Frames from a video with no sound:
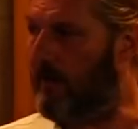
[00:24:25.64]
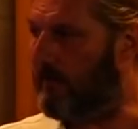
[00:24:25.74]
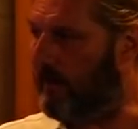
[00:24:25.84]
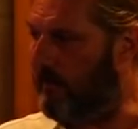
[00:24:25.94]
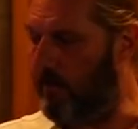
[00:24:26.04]
of
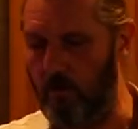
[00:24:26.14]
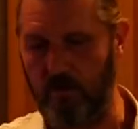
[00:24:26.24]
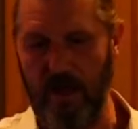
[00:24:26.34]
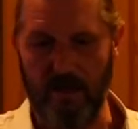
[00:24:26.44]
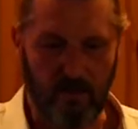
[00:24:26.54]
having four
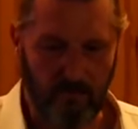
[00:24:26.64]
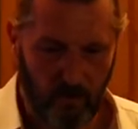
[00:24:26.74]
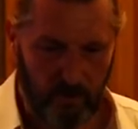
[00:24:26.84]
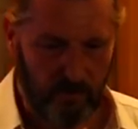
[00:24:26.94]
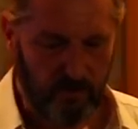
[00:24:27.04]

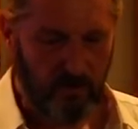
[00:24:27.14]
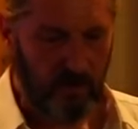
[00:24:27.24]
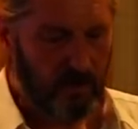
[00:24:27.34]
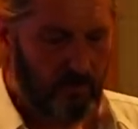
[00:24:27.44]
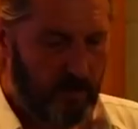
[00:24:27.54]
divisional
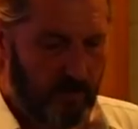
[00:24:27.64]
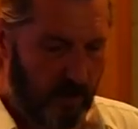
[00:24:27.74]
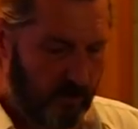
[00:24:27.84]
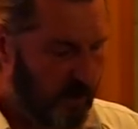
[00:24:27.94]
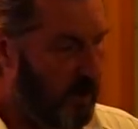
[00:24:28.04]
sets of
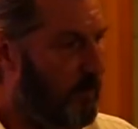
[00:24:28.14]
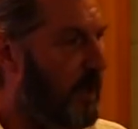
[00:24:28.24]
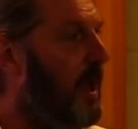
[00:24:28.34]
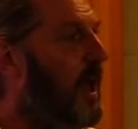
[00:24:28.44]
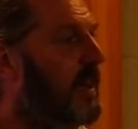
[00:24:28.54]

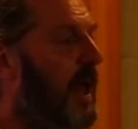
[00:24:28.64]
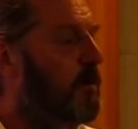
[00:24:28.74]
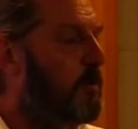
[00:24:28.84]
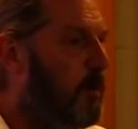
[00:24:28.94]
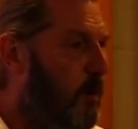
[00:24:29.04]
artillery, they
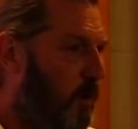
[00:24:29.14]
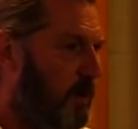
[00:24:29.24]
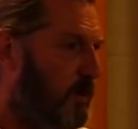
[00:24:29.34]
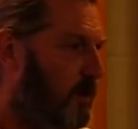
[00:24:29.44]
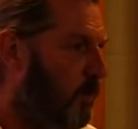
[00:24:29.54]
would pool
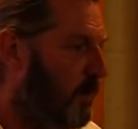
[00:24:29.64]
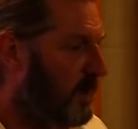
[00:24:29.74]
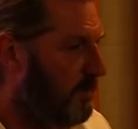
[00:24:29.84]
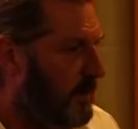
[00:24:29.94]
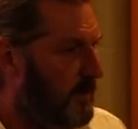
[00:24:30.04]
them under one
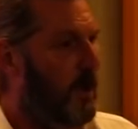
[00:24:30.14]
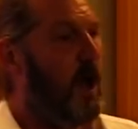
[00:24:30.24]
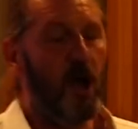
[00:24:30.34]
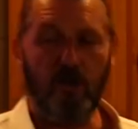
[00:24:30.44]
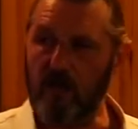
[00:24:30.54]
commander.
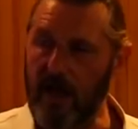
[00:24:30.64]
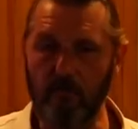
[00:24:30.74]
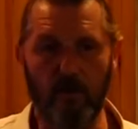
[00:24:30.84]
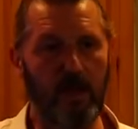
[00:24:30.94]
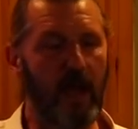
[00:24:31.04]

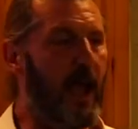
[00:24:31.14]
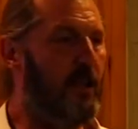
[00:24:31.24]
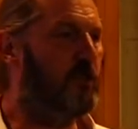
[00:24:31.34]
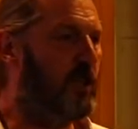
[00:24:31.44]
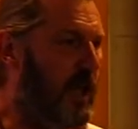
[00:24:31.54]
Same with their
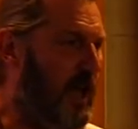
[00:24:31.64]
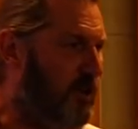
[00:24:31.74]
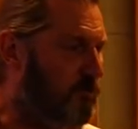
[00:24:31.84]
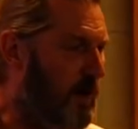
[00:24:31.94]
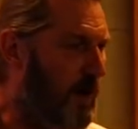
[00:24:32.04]

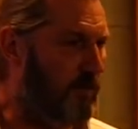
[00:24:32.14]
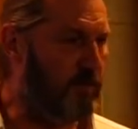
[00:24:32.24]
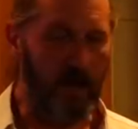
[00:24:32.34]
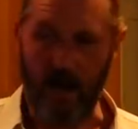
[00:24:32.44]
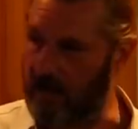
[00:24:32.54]
engineers. Rather
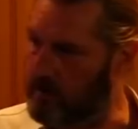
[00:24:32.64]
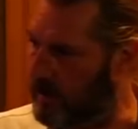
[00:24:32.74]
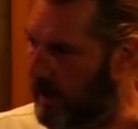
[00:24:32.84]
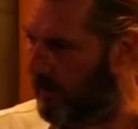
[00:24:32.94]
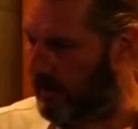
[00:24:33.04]
than their
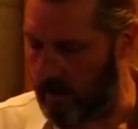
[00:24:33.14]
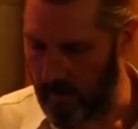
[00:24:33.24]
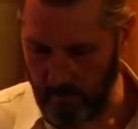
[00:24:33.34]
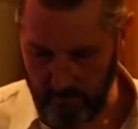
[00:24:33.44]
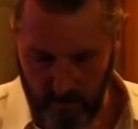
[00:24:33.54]
engineering
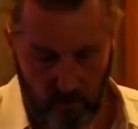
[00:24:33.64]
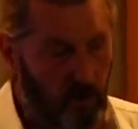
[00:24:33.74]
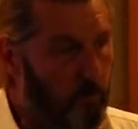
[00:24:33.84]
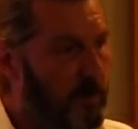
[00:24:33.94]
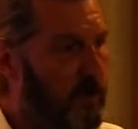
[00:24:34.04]
field
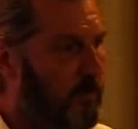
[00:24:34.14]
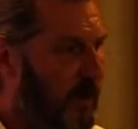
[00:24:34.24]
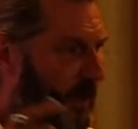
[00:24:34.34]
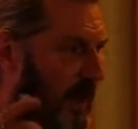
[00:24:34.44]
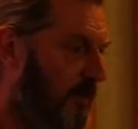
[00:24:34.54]
companies
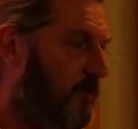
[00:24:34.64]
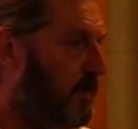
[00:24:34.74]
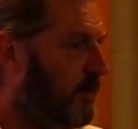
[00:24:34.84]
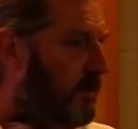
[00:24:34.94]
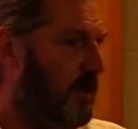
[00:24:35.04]
being left
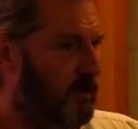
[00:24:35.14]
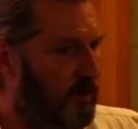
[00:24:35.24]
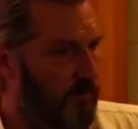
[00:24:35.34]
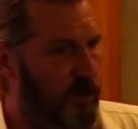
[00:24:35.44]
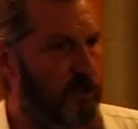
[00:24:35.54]
with a single
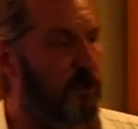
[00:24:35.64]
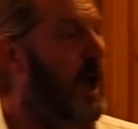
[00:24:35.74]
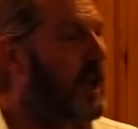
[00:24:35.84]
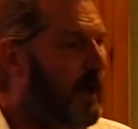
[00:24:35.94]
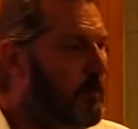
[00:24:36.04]
division,
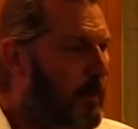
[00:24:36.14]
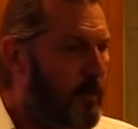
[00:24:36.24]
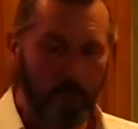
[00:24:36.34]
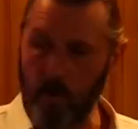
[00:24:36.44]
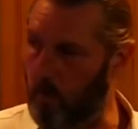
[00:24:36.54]
they would be
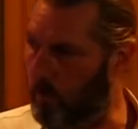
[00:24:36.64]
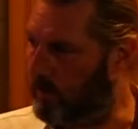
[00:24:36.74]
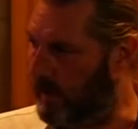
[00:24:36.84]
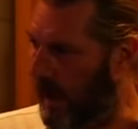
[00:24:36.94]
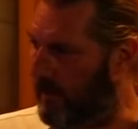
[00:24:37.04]

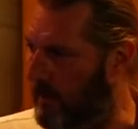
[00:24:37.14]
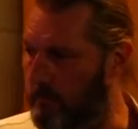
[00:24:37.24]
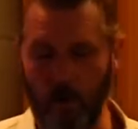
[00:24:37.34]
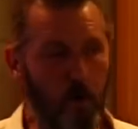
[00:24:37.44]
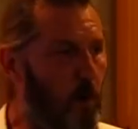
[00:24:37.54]
pooled together.
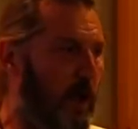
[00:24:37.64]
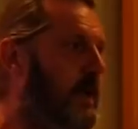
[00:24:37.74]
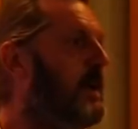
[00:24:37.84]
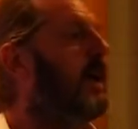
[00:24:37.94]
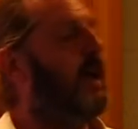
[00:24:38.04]
And
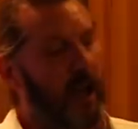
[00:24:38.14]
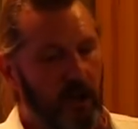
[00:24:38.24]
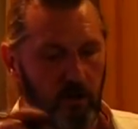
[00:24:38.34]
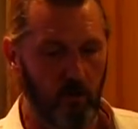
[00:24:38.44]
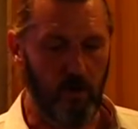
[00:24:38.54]
pooling,
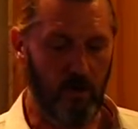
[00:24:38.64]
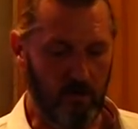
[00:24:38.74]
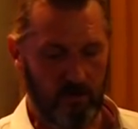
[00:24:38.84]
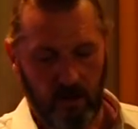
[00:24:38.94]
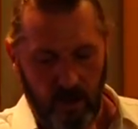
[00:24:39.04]
in other
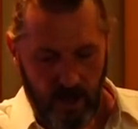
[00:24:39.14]
words,